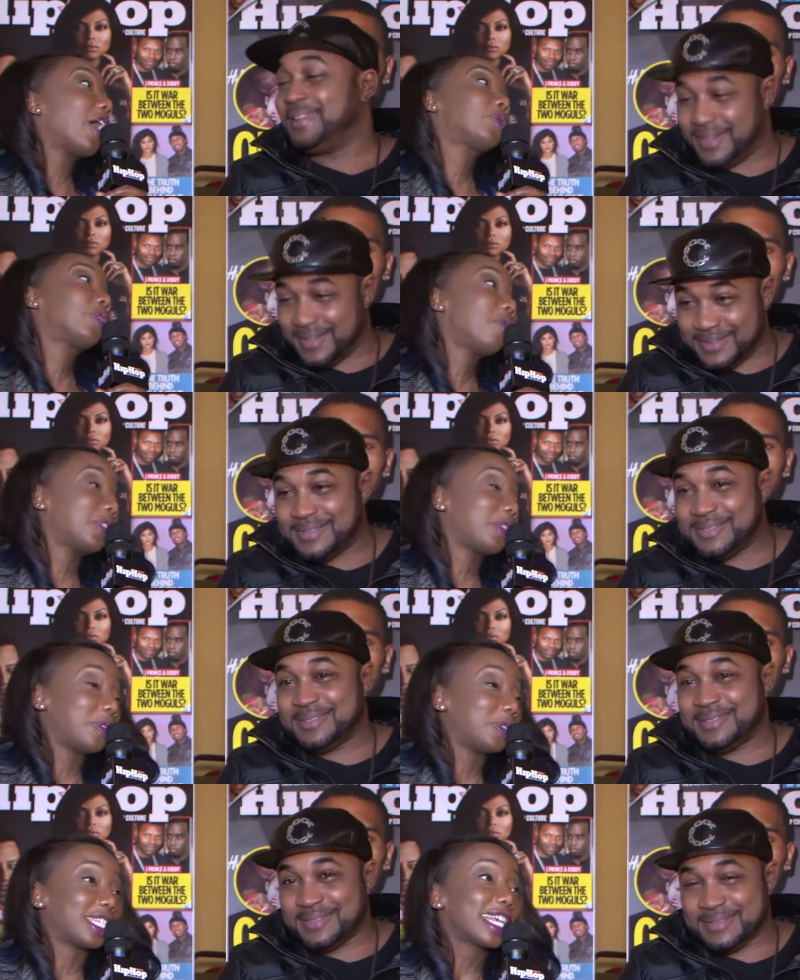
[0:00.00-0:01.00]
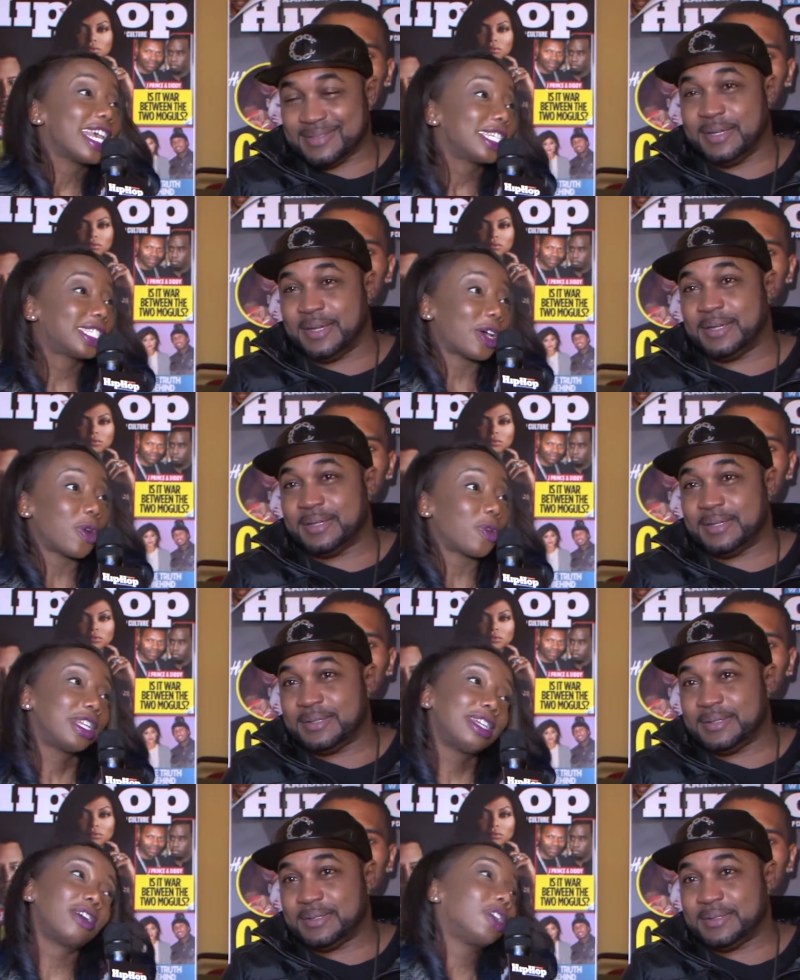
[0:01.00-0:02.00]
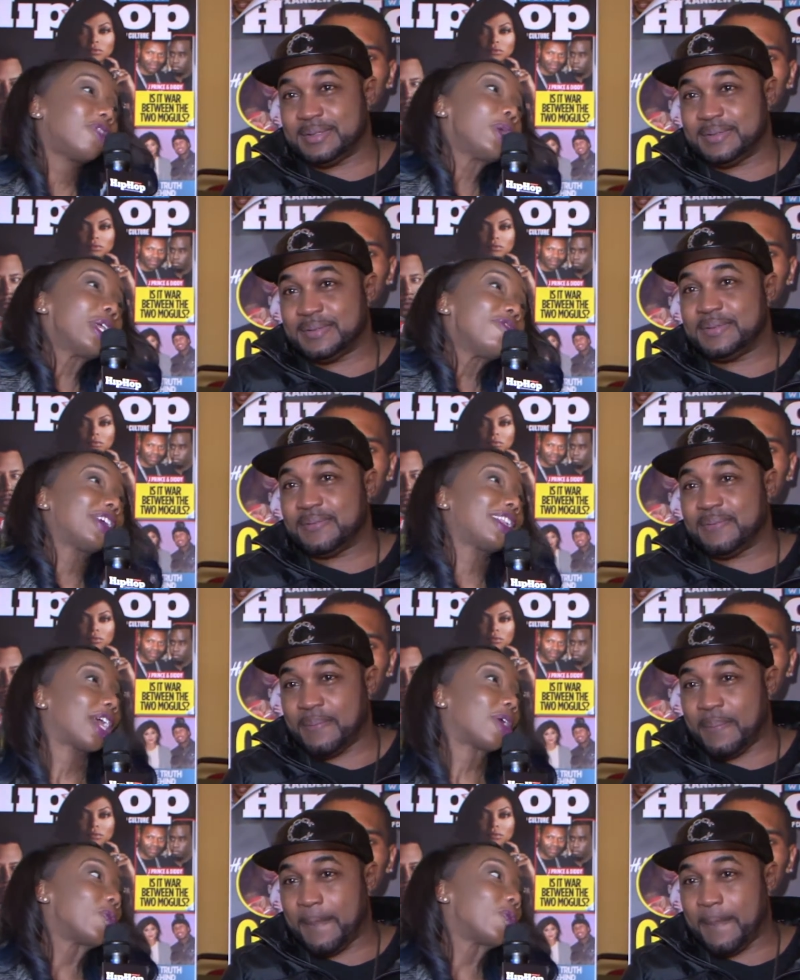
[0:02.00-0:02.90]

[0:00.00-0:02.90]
Speaker 1: I, grew up with the music. So, you know, if we feel like